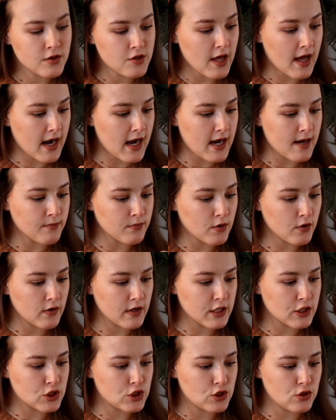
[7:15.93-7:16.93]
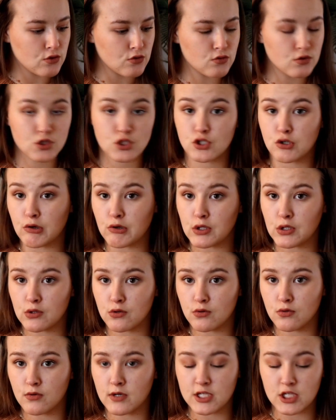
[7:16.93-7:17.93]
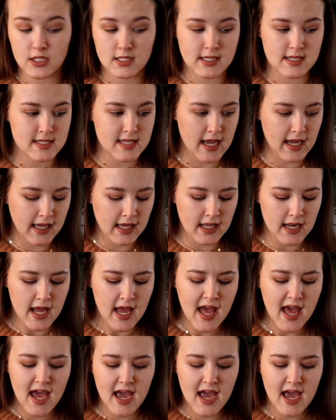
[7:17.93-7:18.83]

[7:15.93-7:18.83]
that I'm going to show you in just a second.